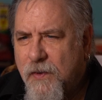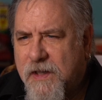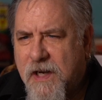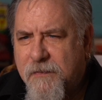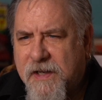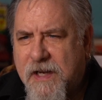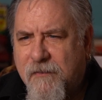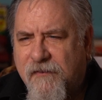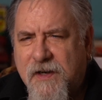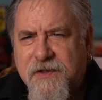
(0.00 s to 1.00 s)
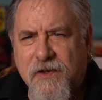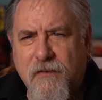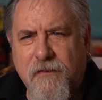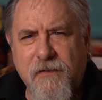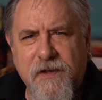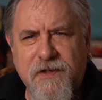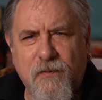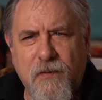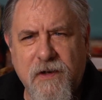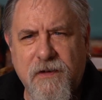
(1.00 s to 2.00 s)
We kind of became friends over this
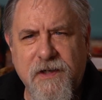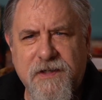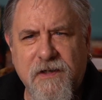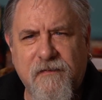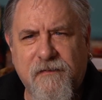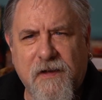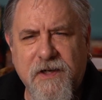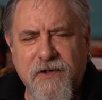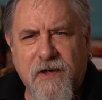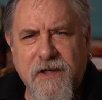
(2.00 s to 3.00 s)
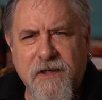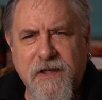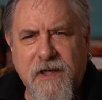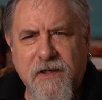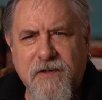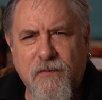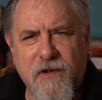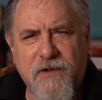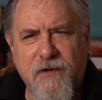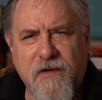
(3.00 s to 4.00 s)
weirdness of like trying to take these
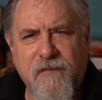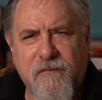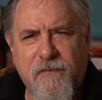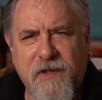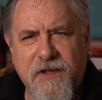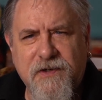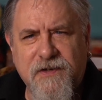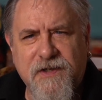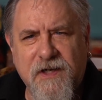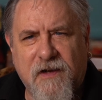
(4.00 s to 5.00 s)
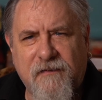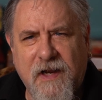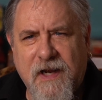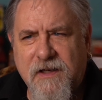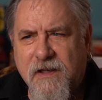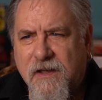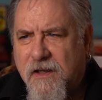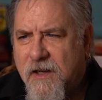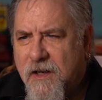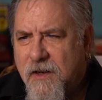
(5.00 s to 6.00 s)
weird trick pictures and stuff and
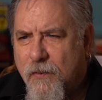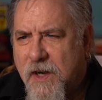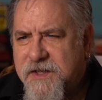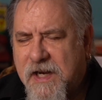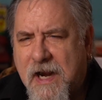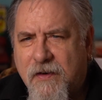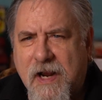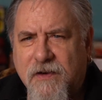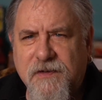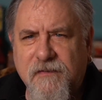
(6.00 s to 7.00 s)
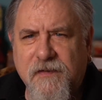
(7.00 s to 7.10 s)
watching Harryhausen